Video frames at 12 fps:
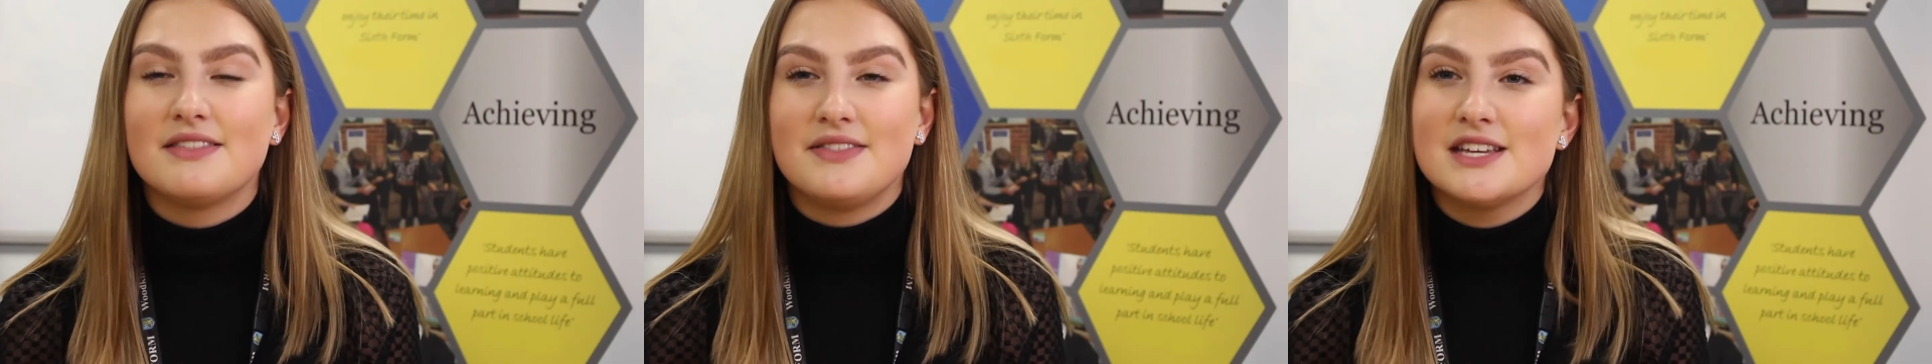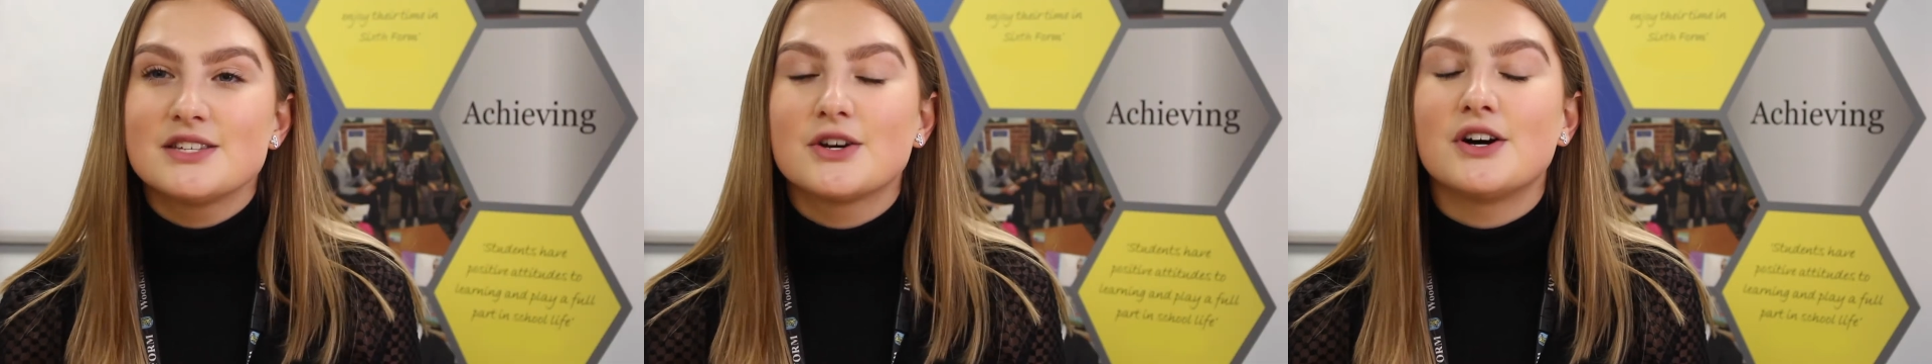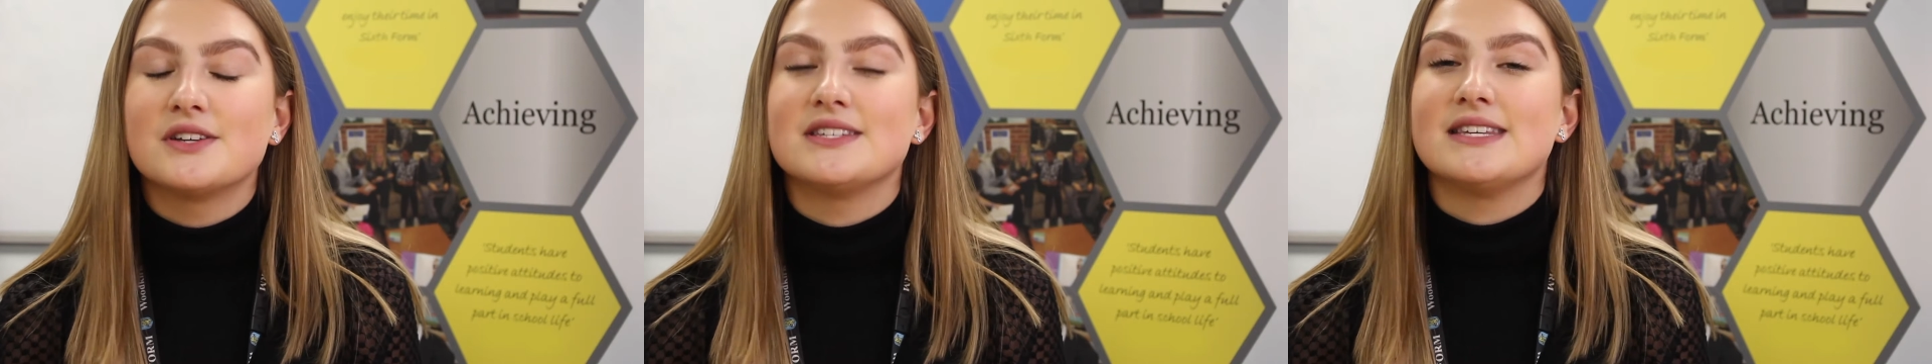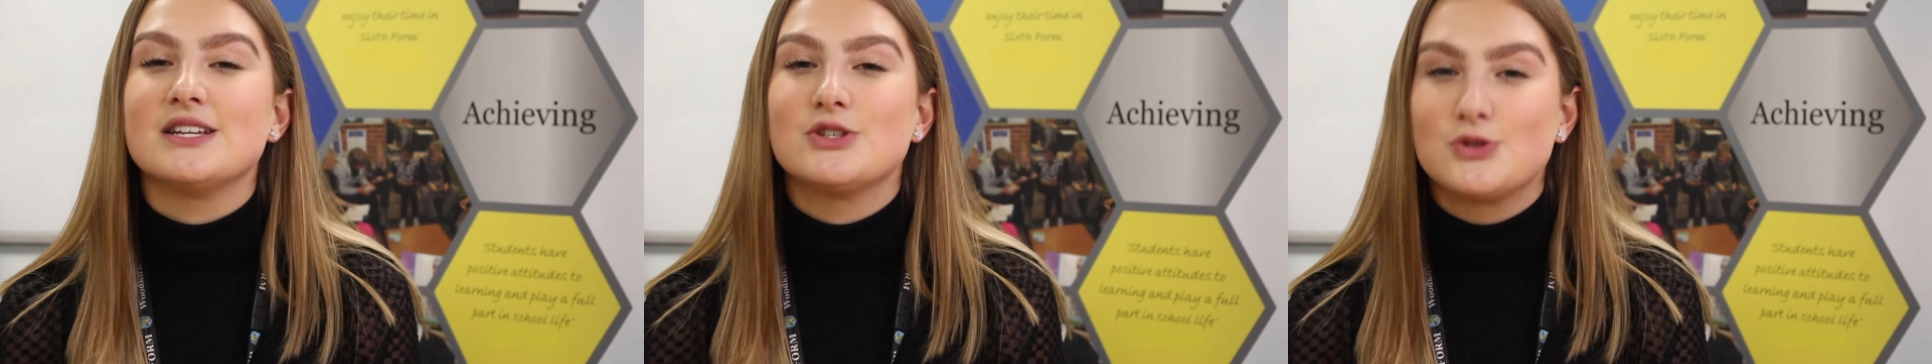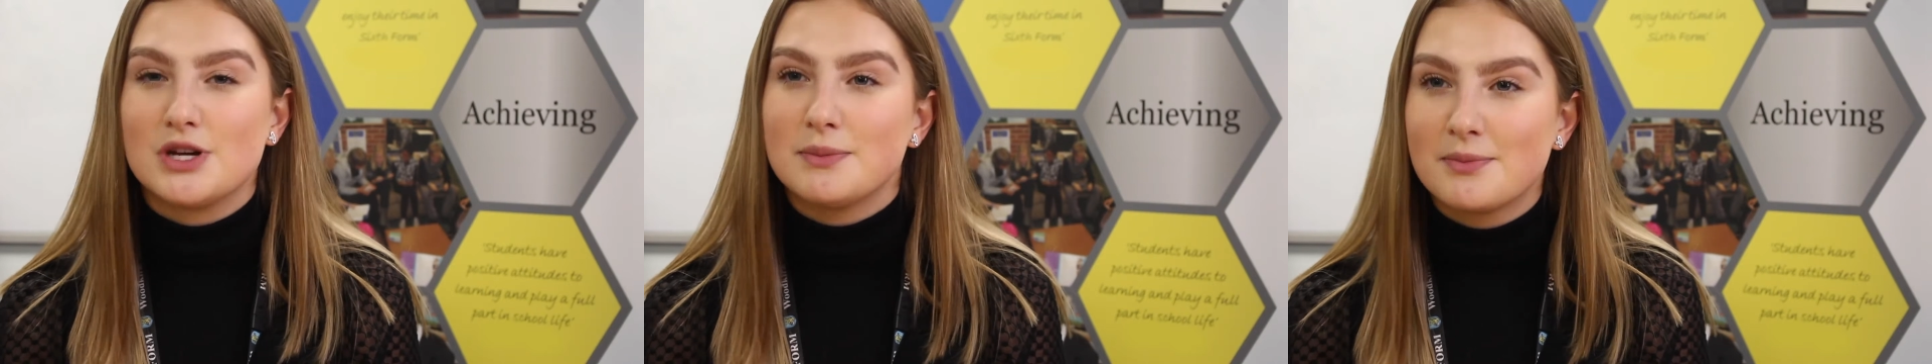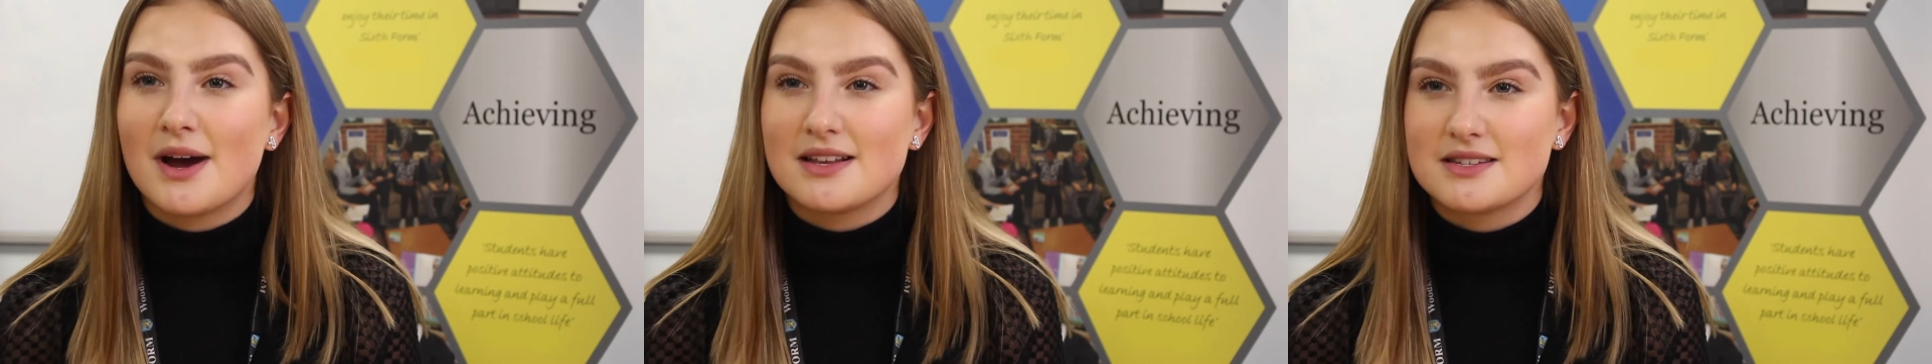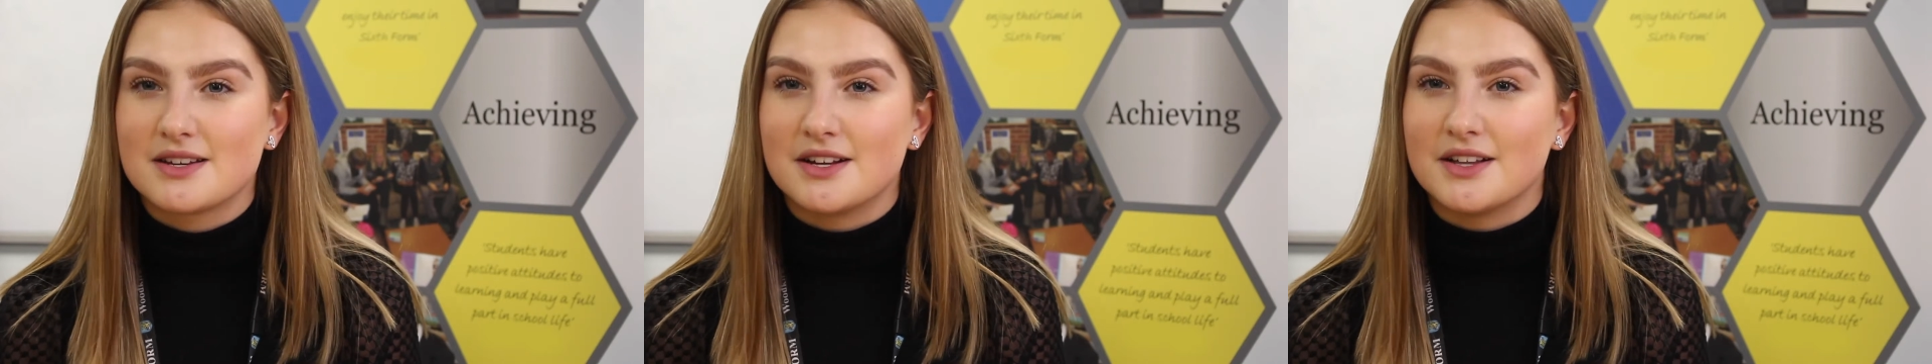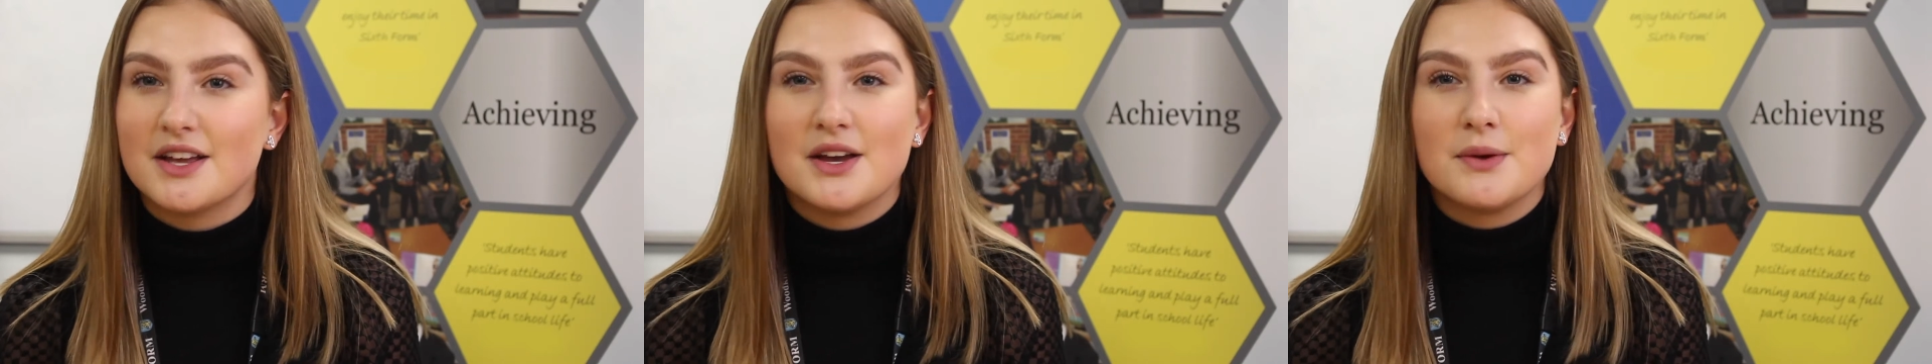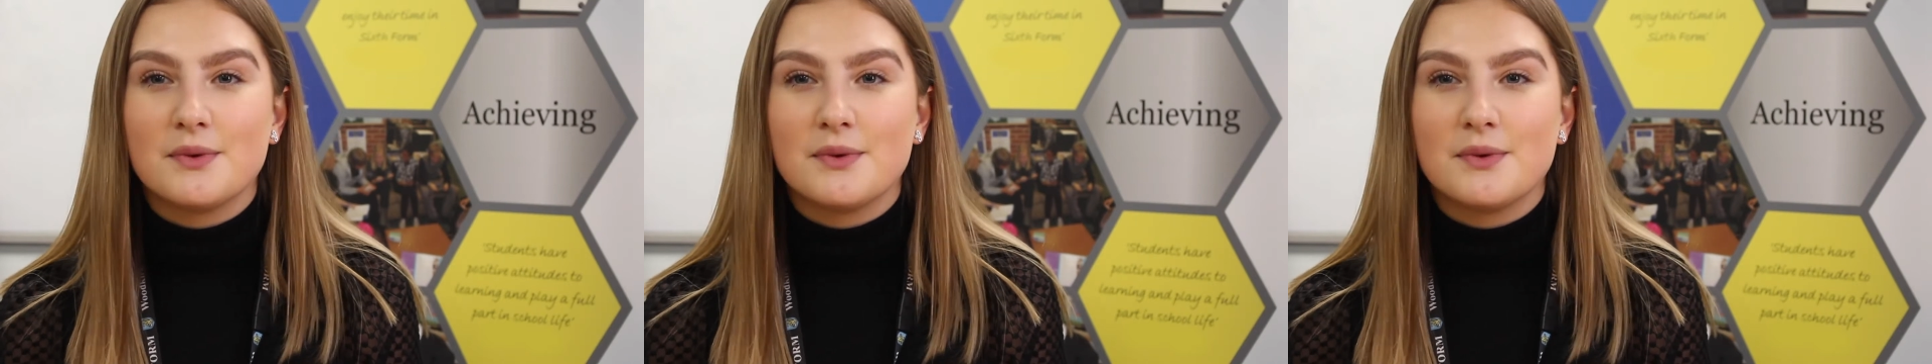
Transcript: This course is extremely practical,